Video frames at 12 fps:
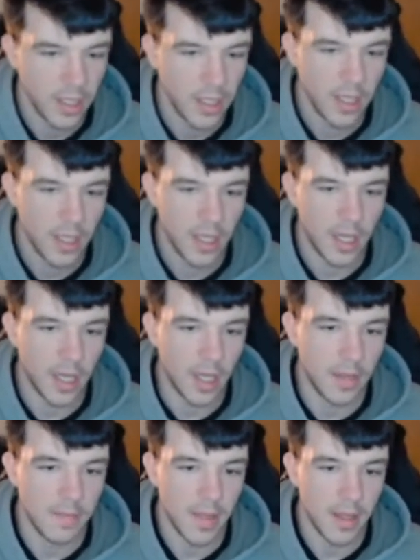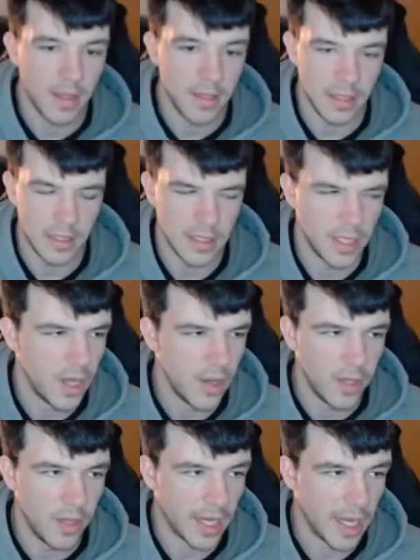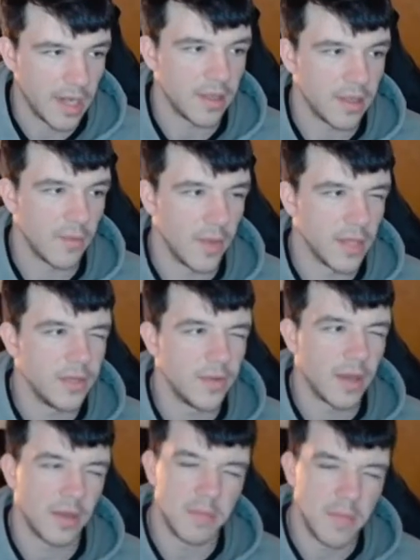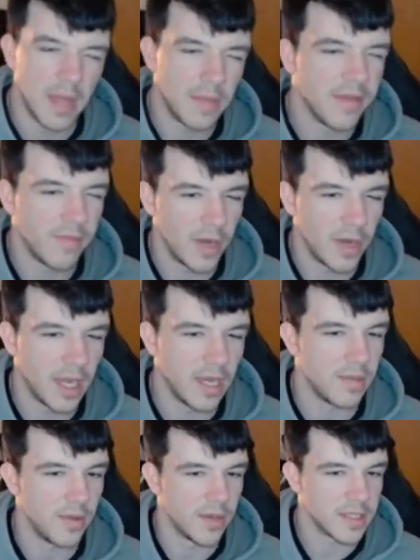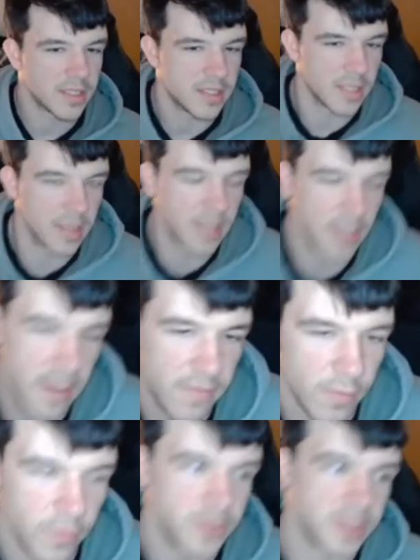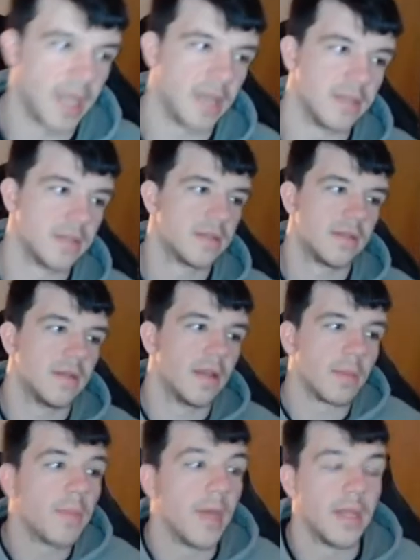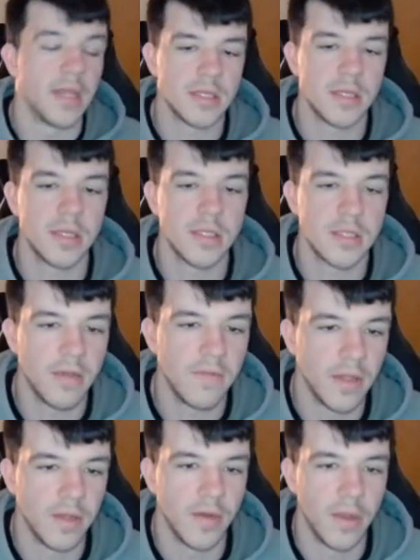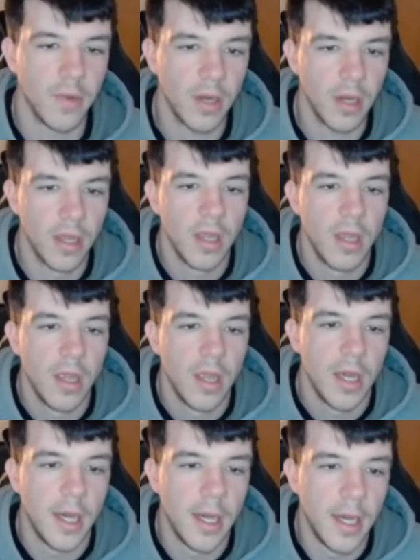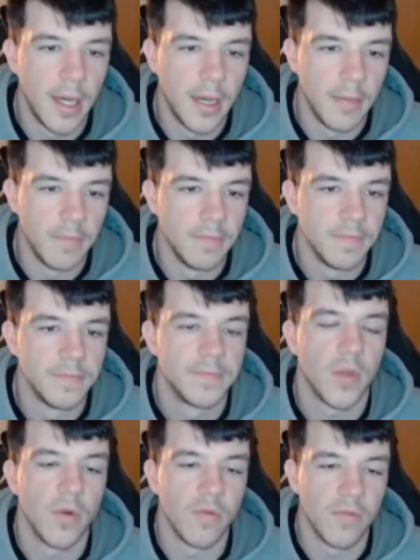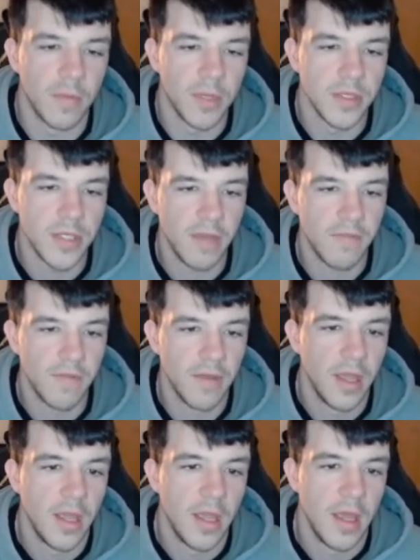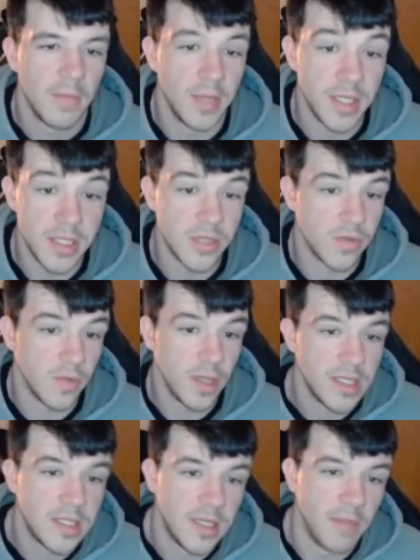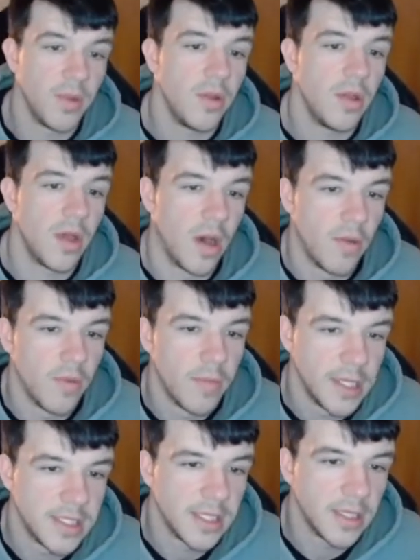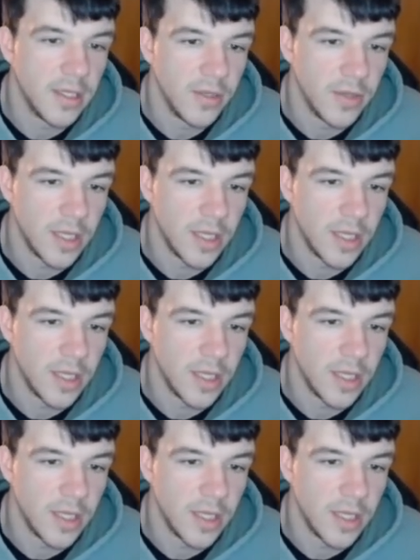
um, Linode, like anything you want to. I'd maybe avoid AWS because I think they have rules against like pen testing and stuff on their network. Um, or from their stuff. But this is really simple. All we're basically doing is